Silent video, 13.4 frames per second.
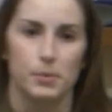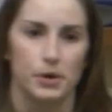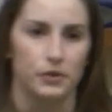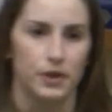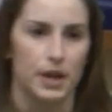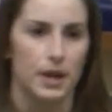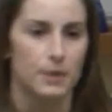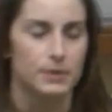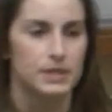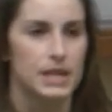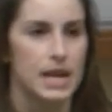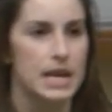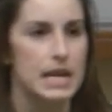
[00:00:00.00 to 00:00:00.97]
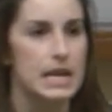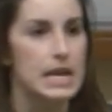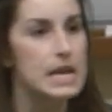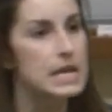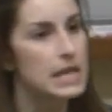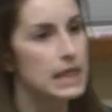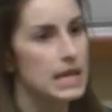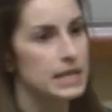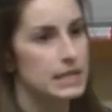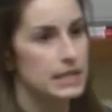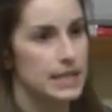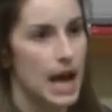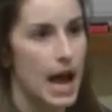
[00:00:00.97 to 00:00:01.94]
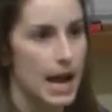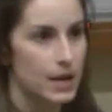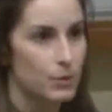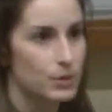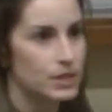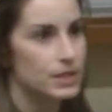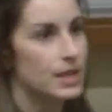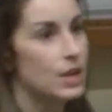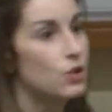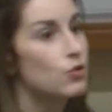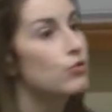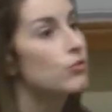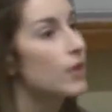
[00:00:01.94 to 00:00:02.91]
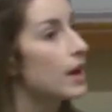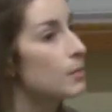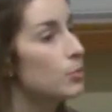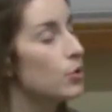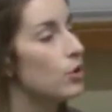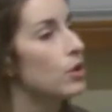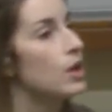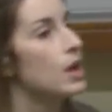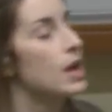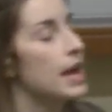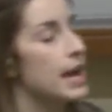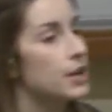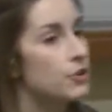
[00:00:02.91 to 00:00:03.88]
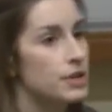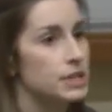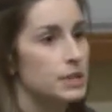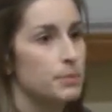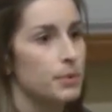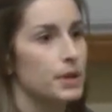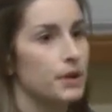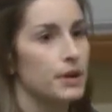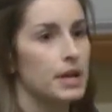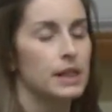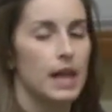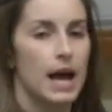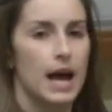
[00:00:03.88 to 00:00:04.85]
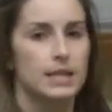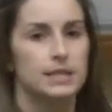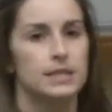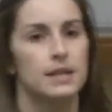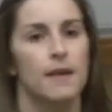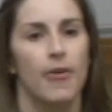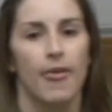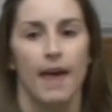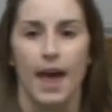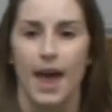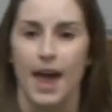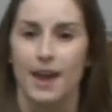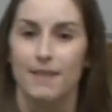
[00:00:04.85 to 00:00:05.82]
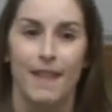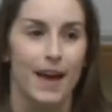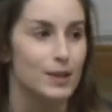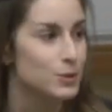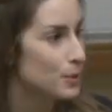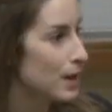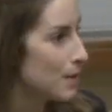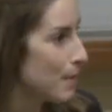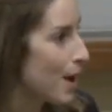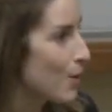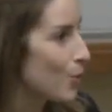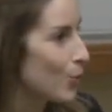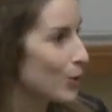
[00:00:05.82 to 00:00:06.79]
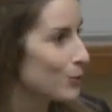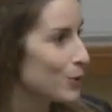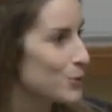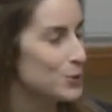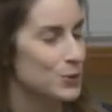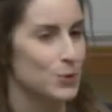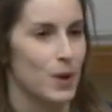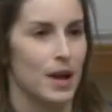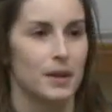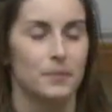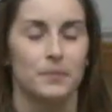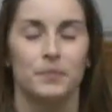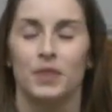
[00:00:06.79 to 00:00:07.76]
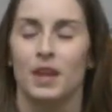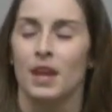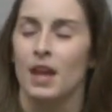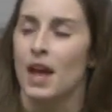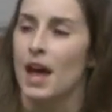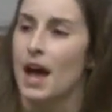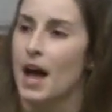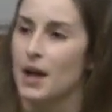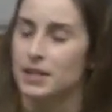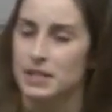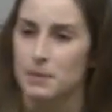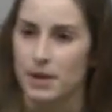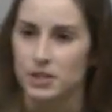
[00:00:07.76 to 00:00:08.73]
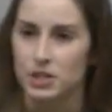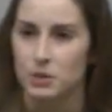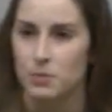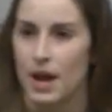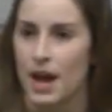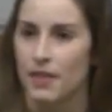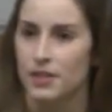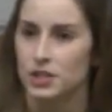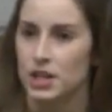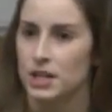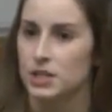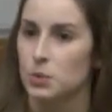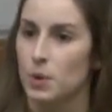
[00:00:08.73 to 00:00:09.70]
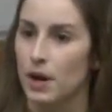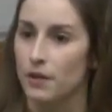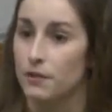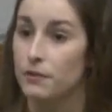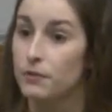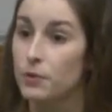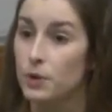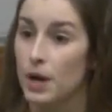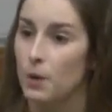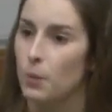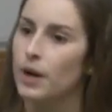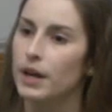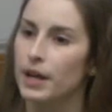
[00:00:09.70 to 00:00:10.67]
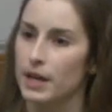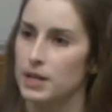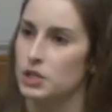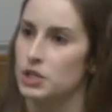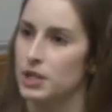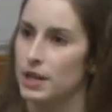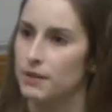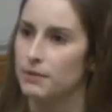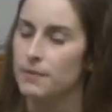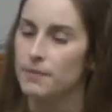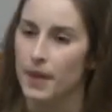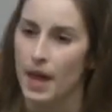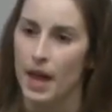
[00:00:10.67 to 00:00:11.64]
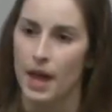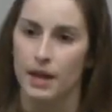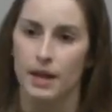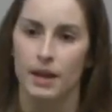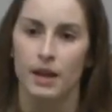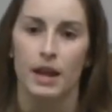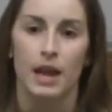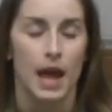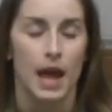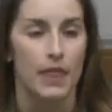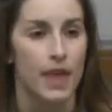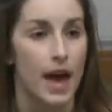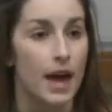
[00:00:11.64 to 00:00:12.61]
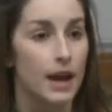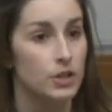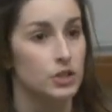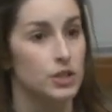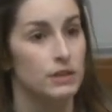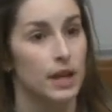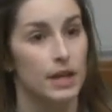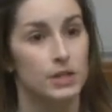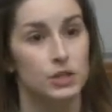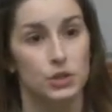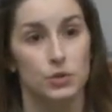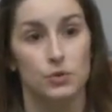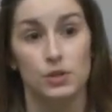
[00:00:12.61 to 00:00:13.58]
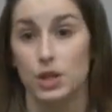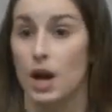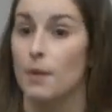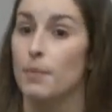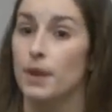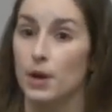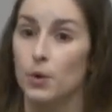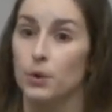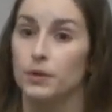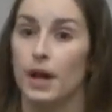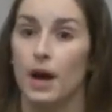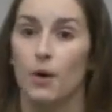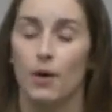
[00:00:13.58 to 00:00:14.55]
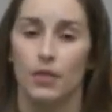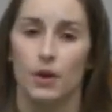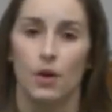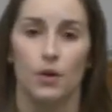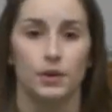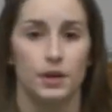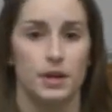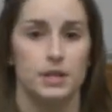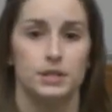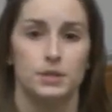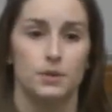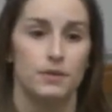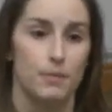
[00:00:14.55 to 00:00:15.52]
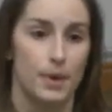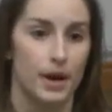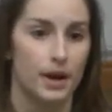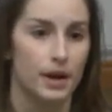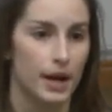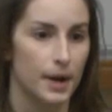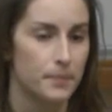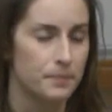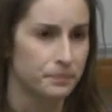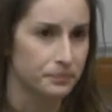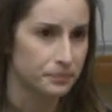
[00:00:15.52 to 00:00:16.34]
at Berkeley, and I was taking Eat, Think, Design, which is an incredible interdisciplinary class, and that's when I met Will Rosenzweig. Uh, as he mentioned, I had the chance to work on the Food at Work initiative, and that actually led to the job that I hold now at the Culinary Institute of America.